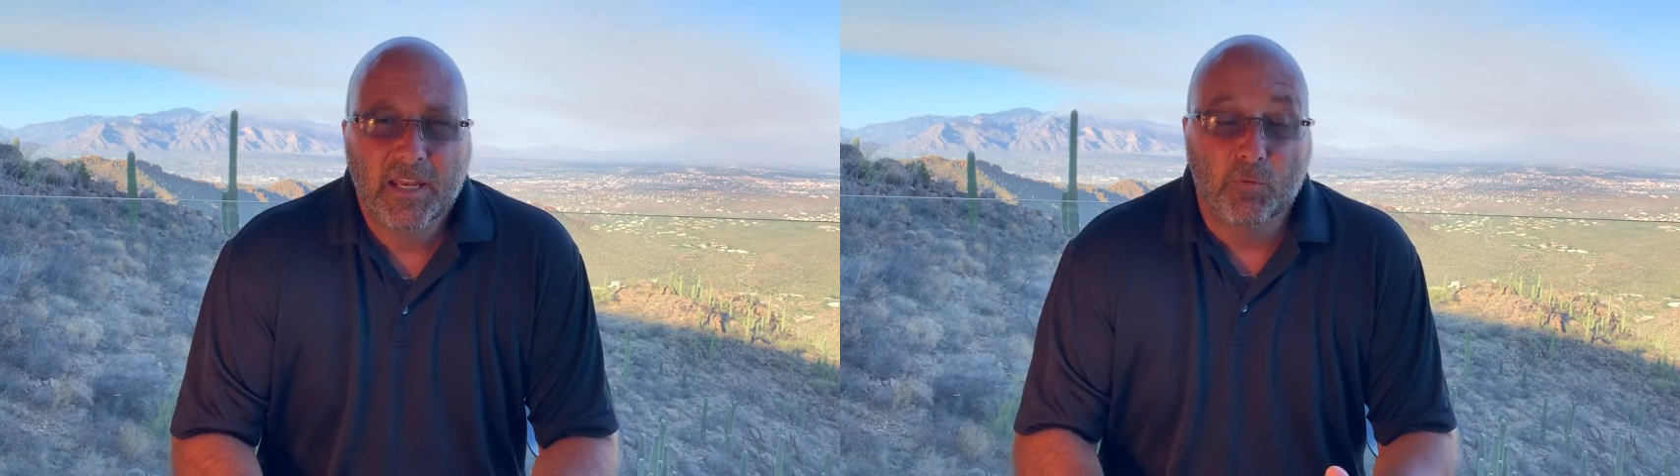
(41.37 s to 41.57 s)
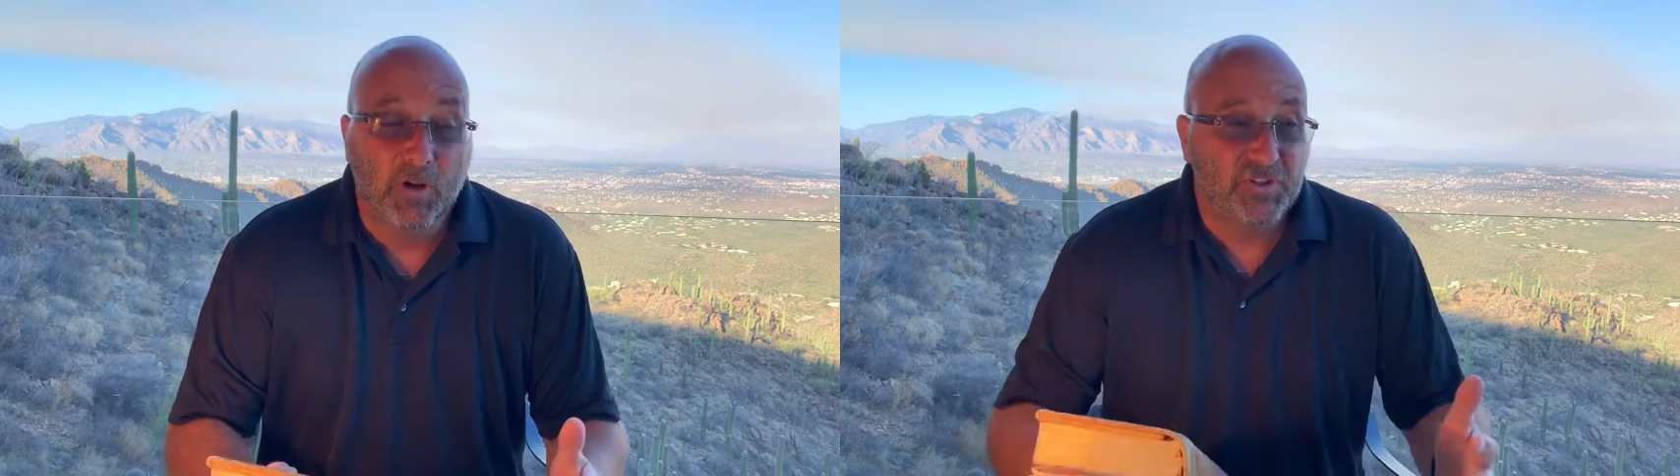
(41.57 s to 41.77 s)

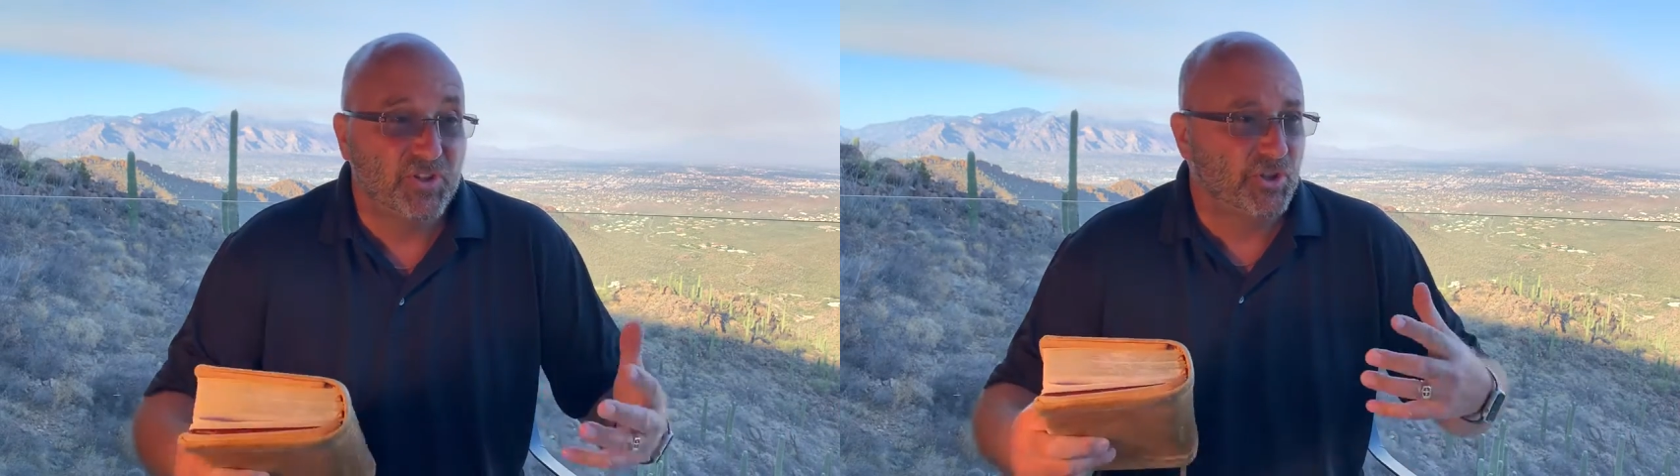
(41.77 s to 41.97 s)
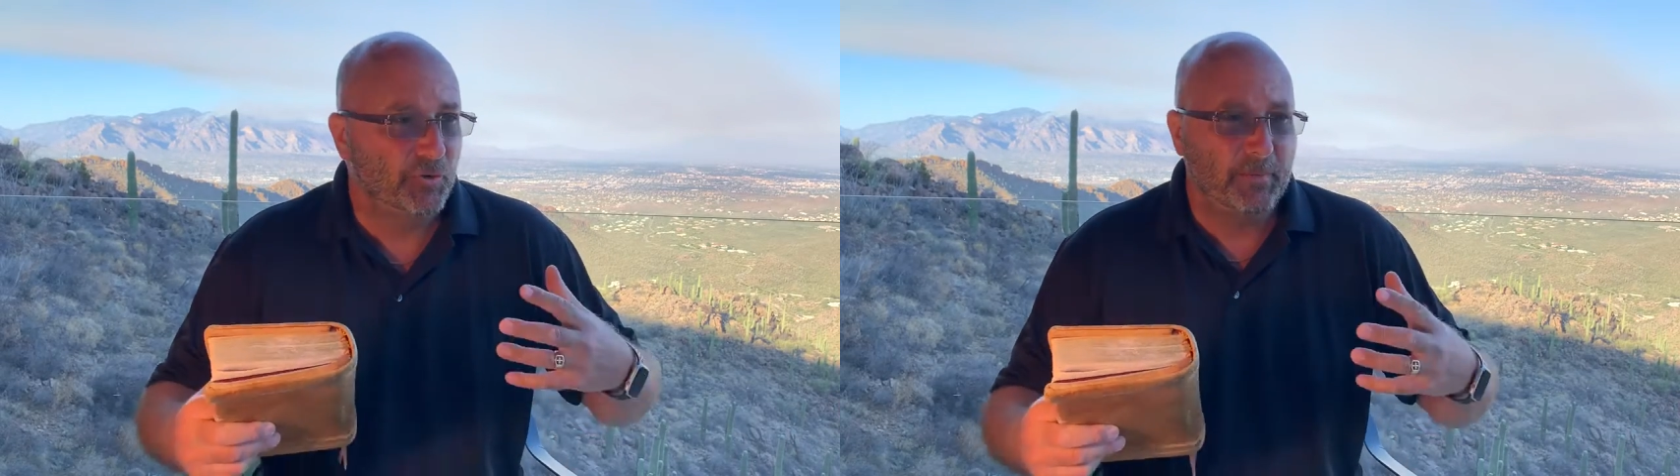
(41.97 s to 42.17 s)
He wants
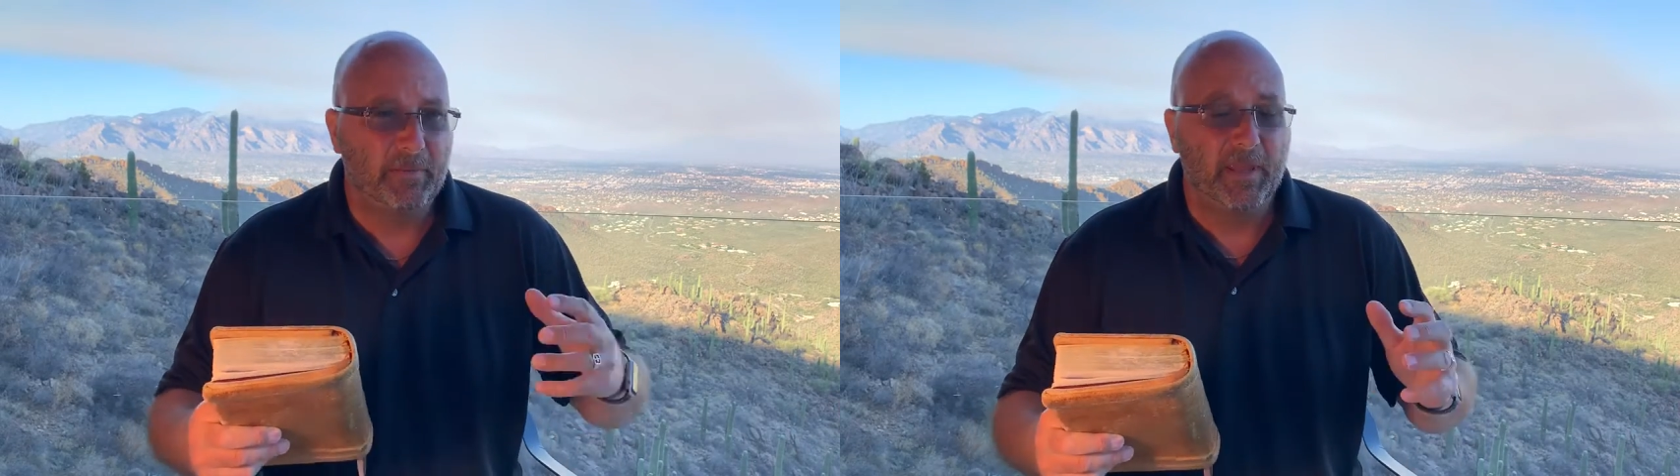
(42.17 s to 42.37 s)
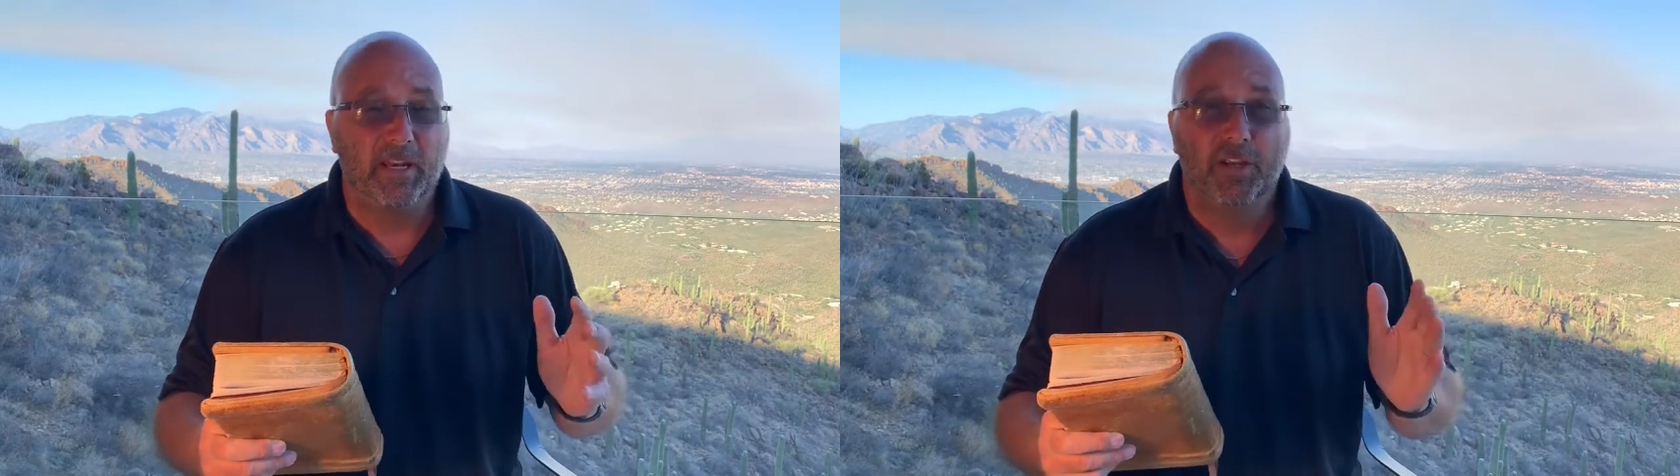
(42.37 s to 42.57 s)
us to
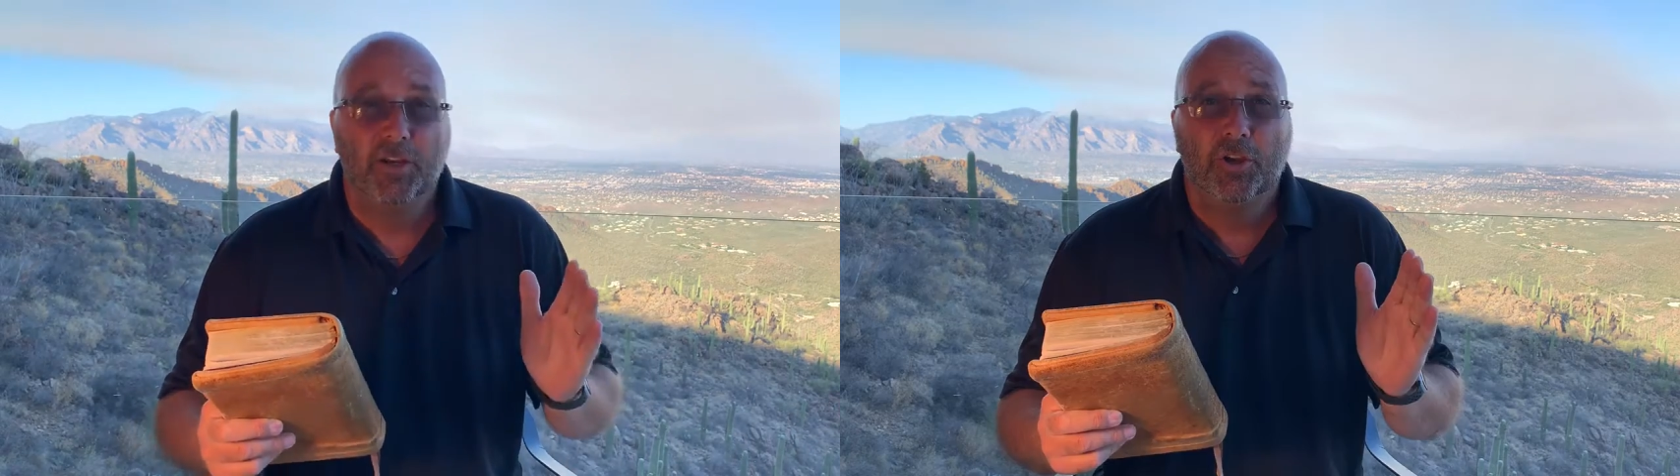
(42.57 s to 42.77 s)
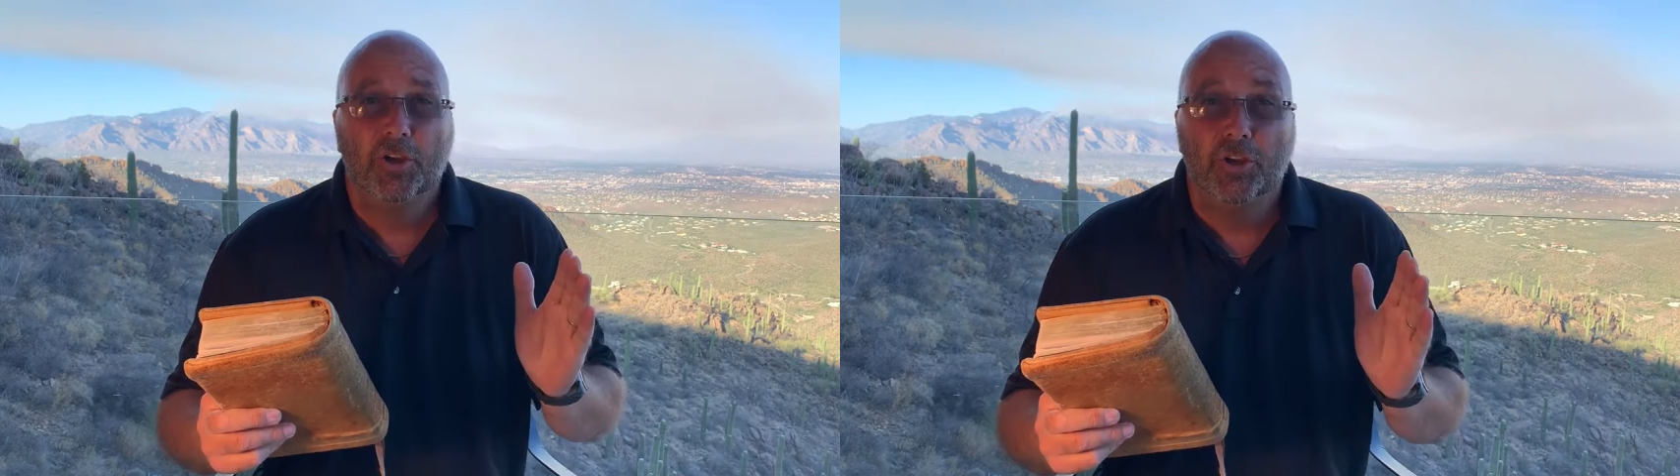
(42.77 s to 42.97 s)
remember that.
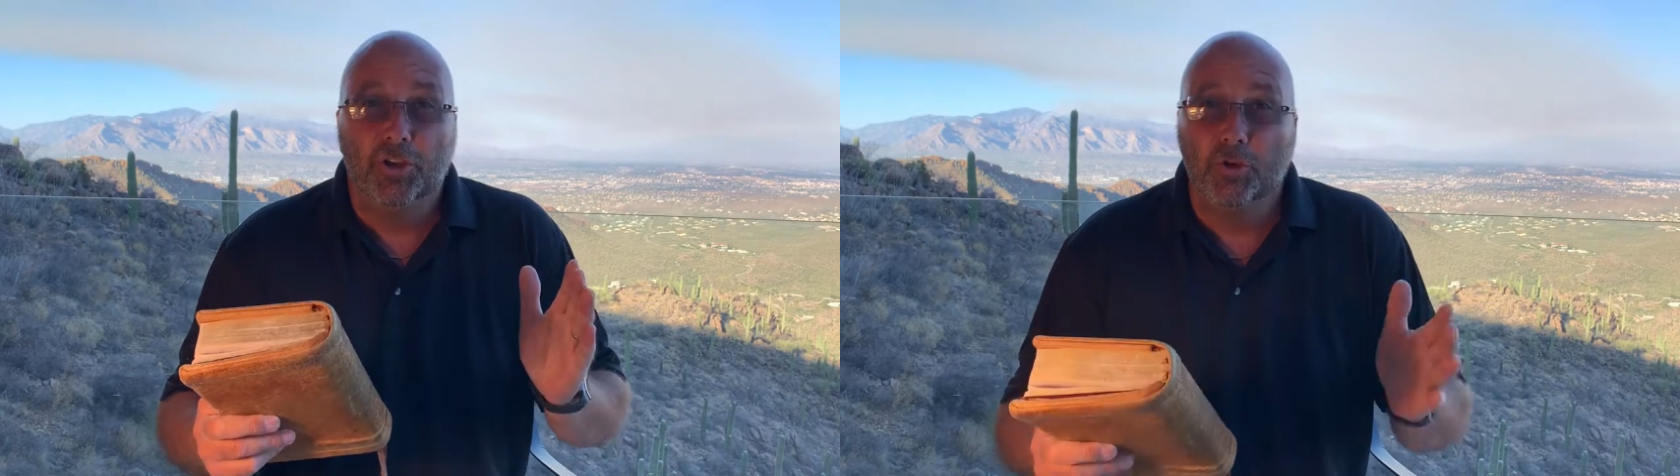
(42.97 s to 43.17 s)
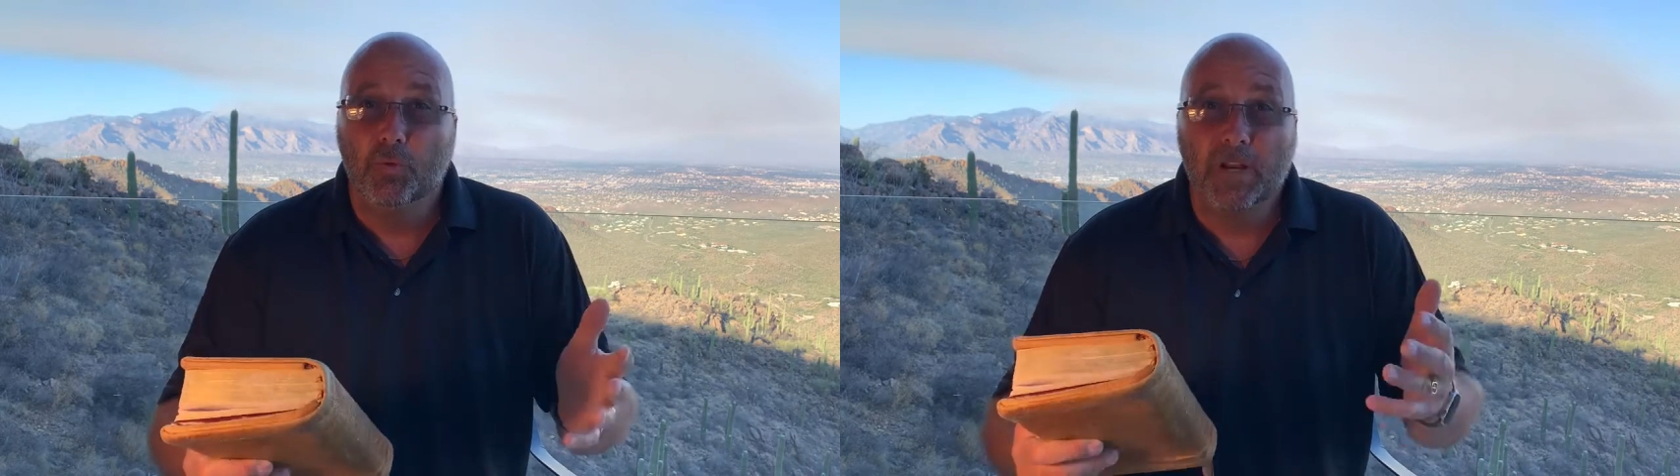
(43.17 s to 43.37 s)

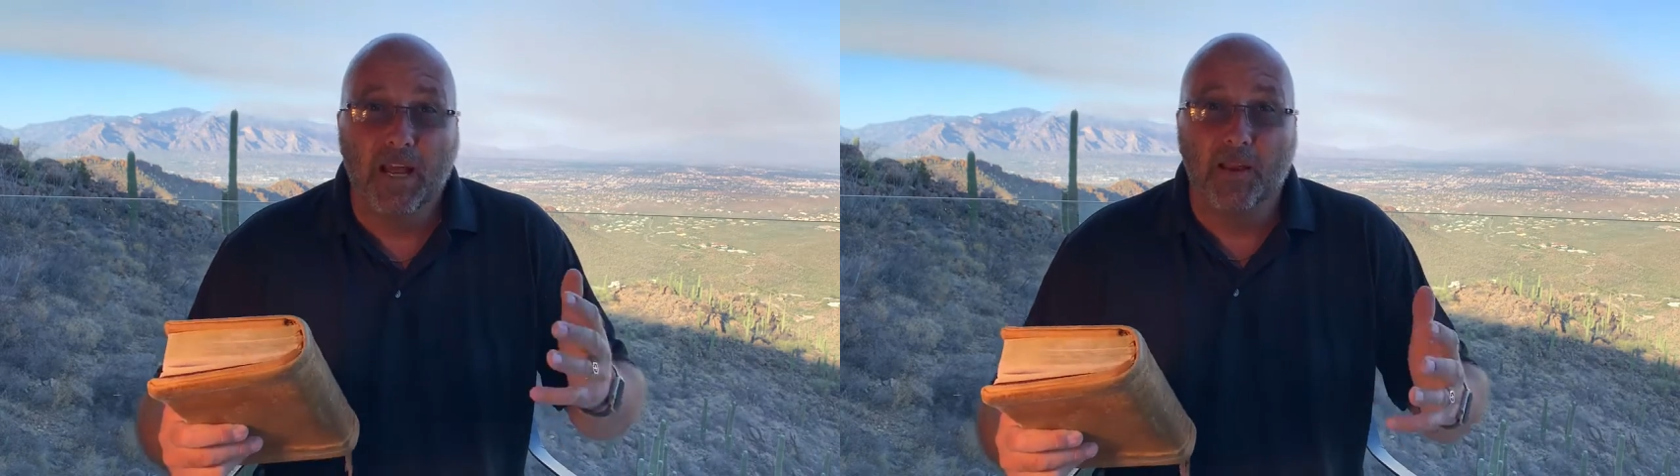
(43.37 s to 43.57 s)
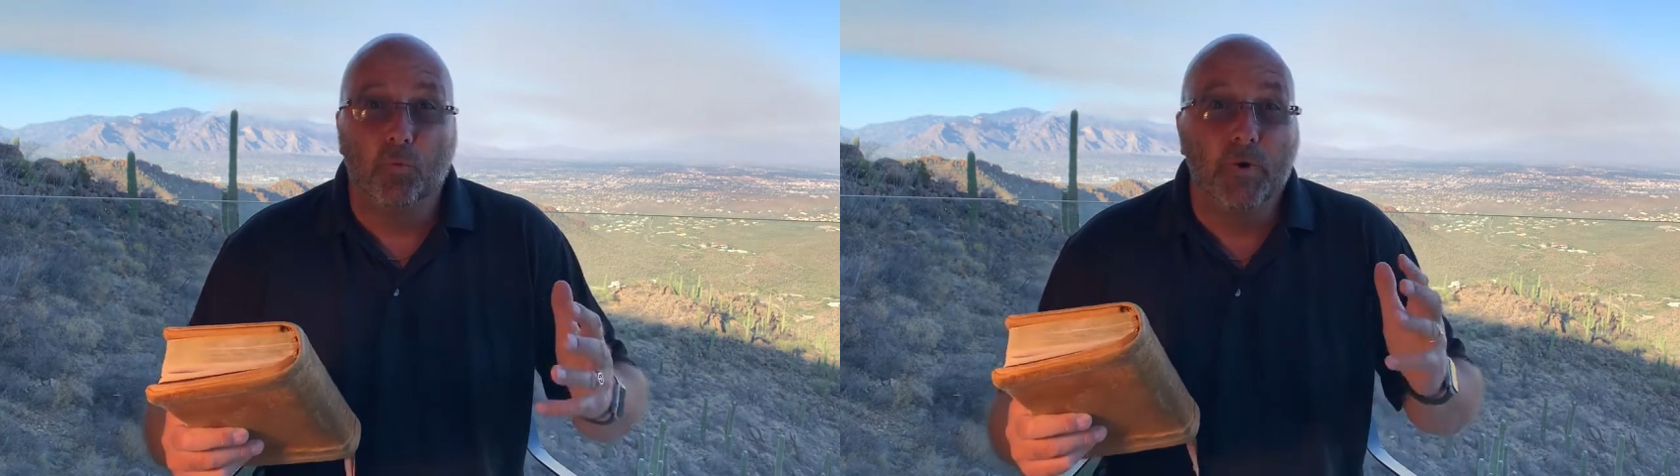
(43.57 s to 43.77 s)
You and I,